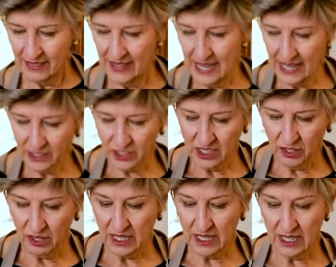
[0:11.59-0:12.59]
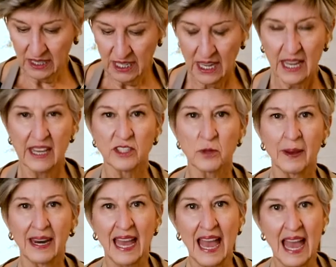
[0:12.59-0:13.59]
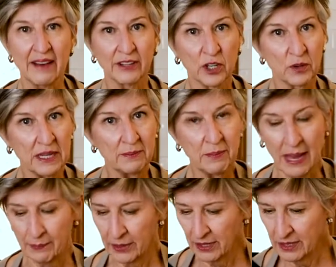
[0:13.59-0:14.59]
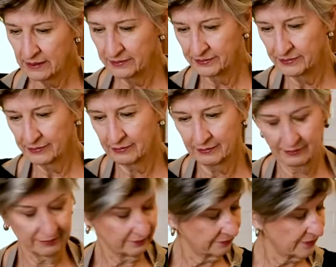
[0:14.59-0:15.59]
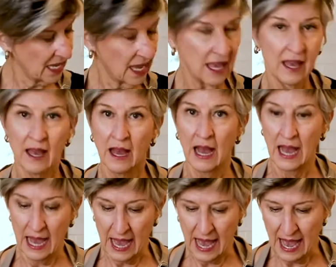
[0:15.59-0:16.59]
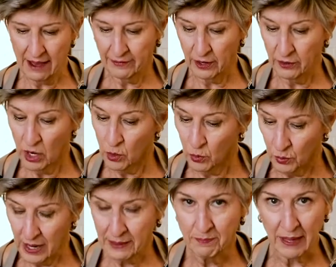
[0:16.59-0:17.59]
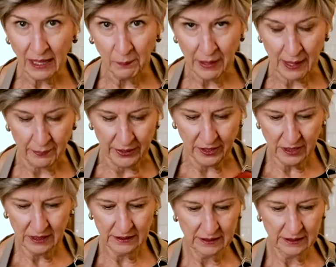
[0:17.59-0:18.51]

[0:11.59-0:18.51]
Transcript: The next ingredient is about a half a green pepper, a half a red bell pepper,